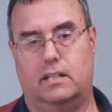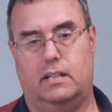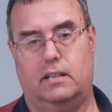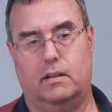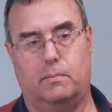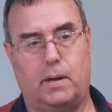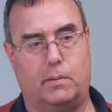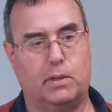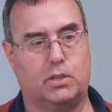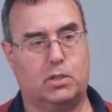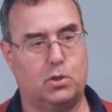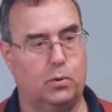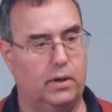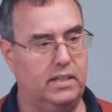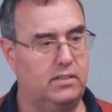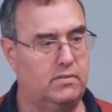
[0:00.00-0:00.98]
in the public
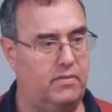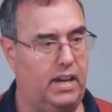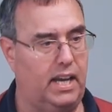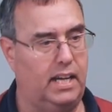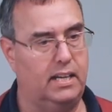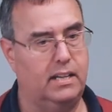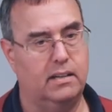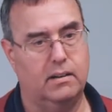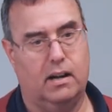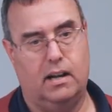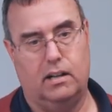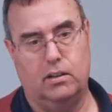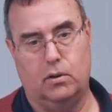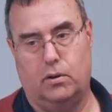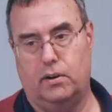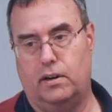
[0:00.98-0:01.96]
choice vein,
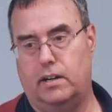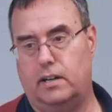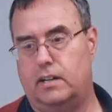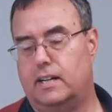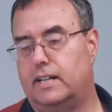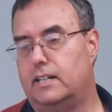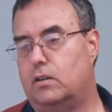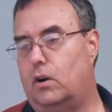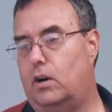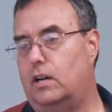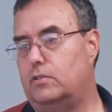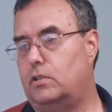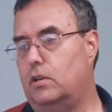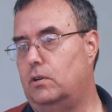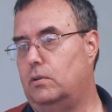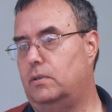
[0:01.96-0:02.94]
uh, Loren
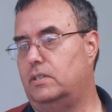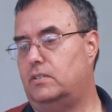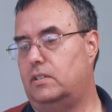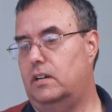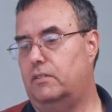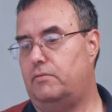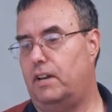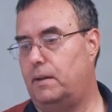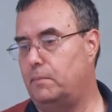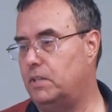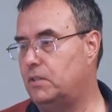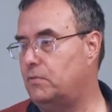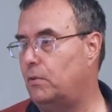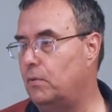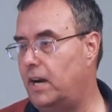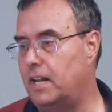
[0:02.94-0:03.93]
also is
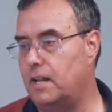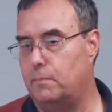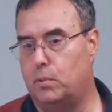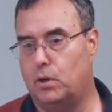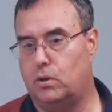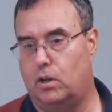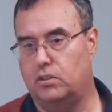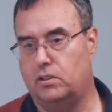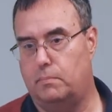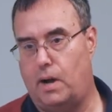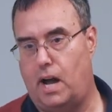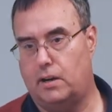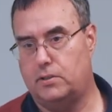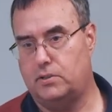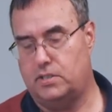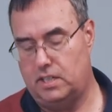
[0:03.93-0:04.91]
famous for writing a book called
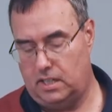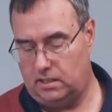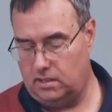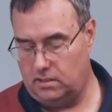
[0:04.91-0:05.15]
Democracy and